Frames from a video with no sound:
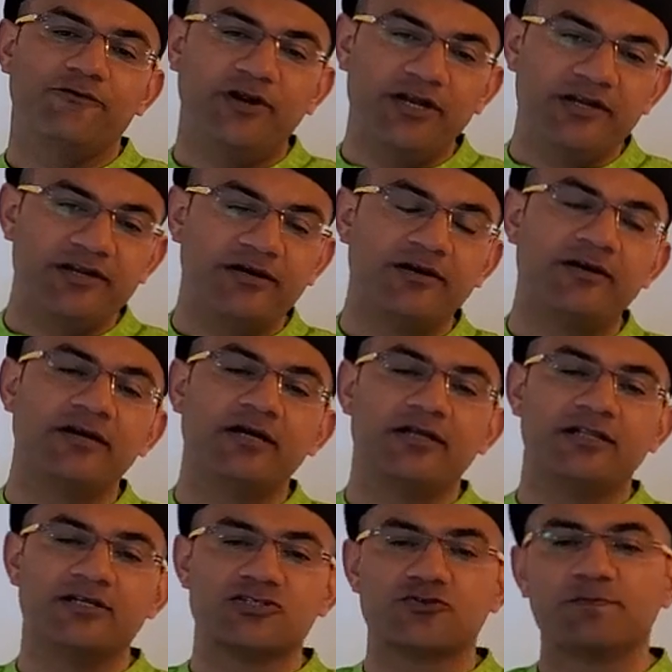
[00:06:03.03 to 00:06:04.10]
winter,
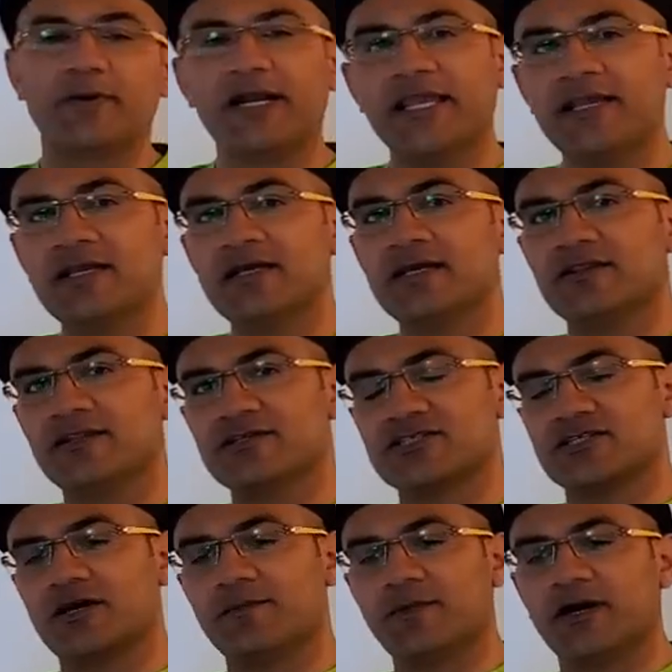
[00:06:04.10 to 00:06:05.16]
the spring, the
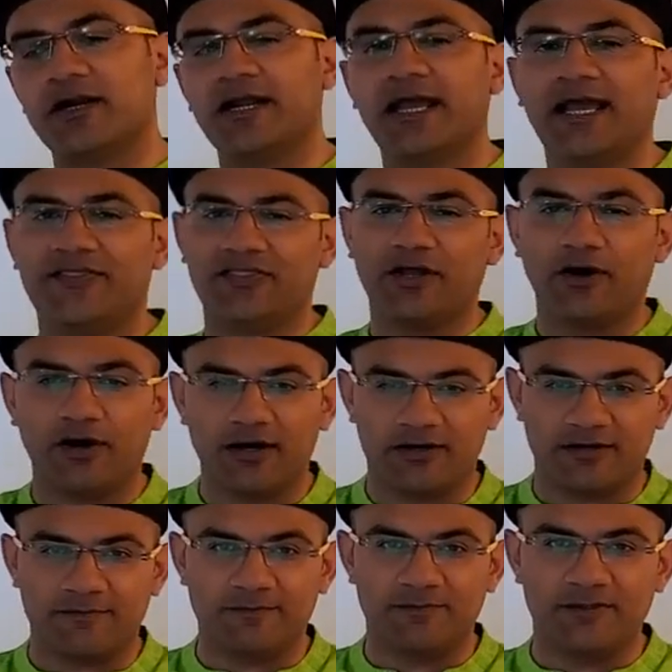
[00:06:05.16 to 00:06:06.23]
summer, and the
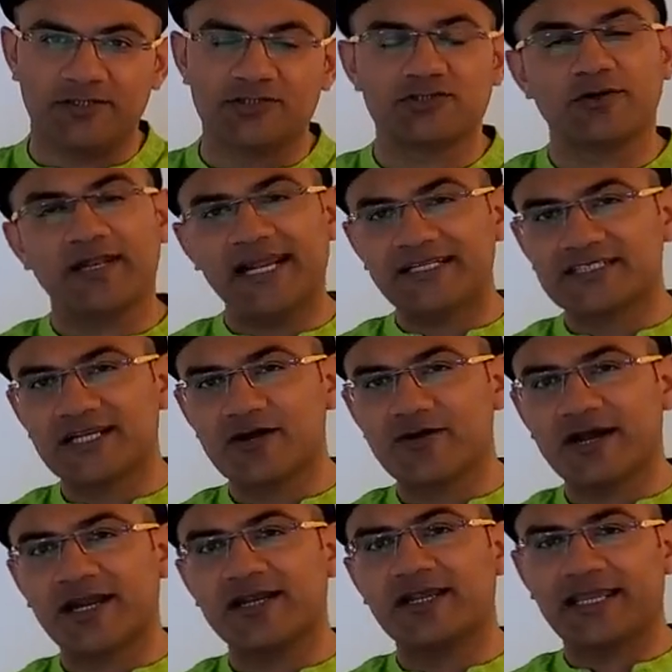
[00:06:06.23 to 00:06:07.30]
autumn. So let's look
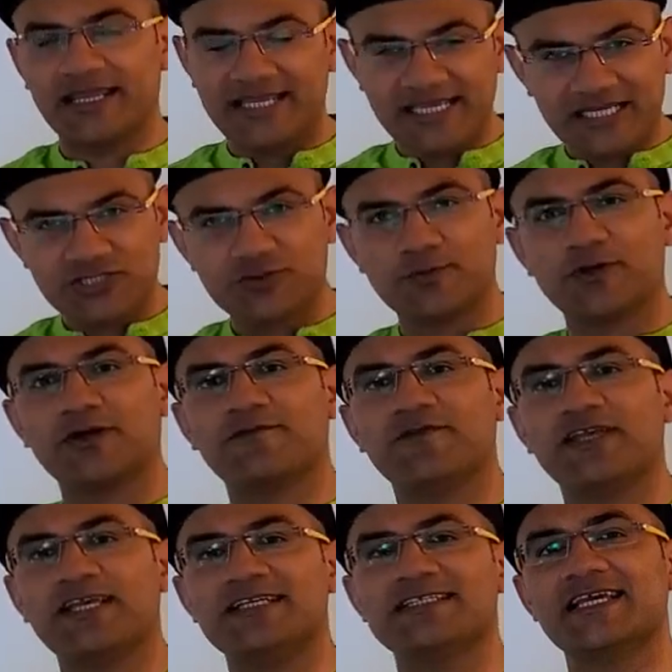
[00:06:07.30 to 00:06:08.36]
at each one of
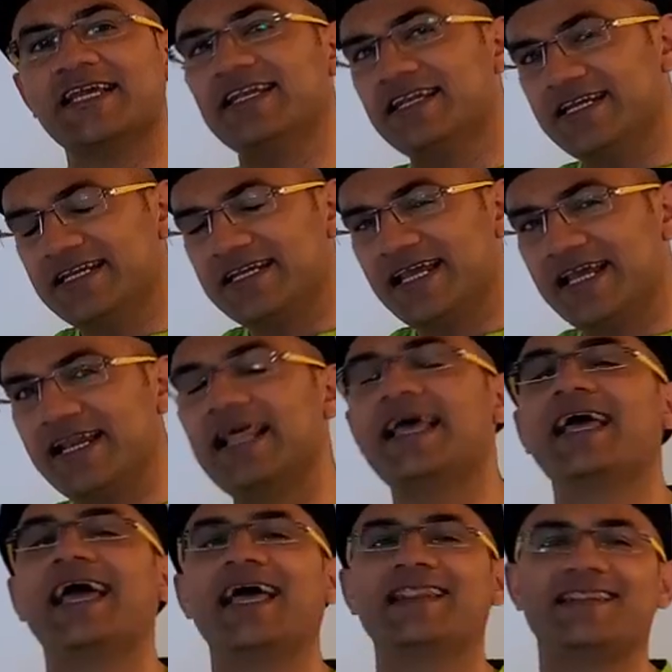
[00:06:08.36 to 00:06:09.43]
these in detail
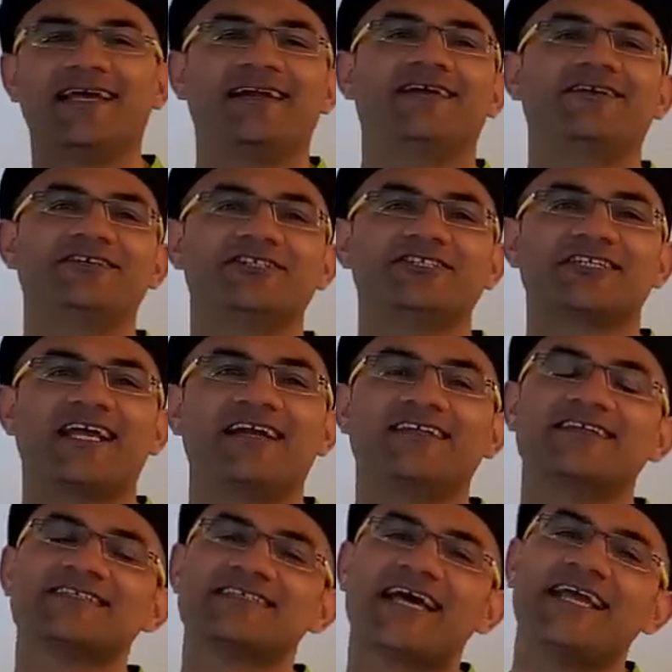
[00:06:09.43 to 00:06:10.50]
and then understand
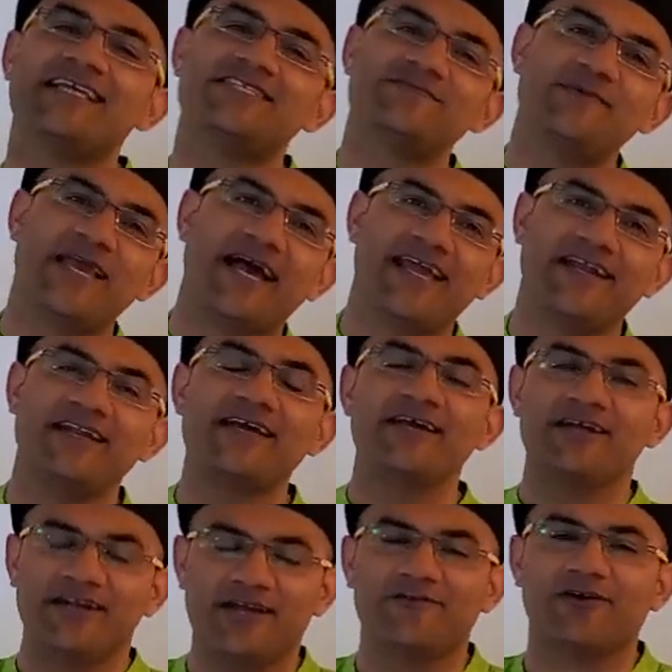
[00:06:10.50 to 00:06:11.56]
the science behind
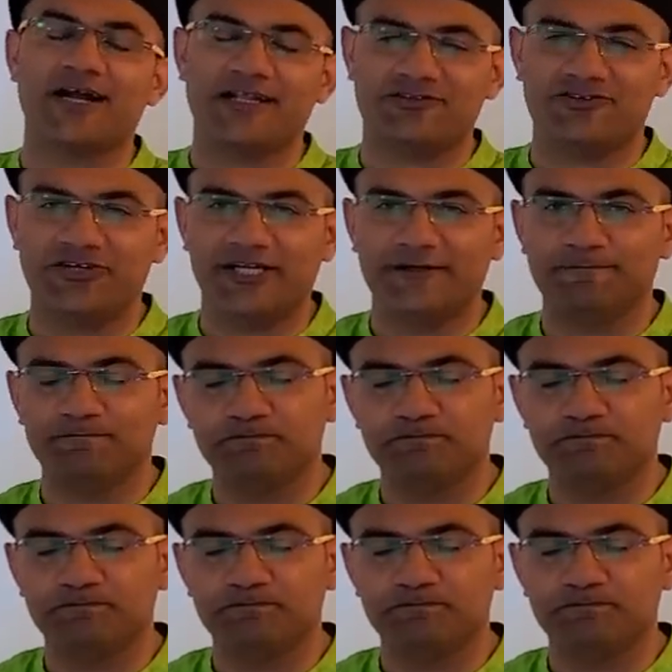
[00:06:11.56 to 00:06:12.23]
Navaratri.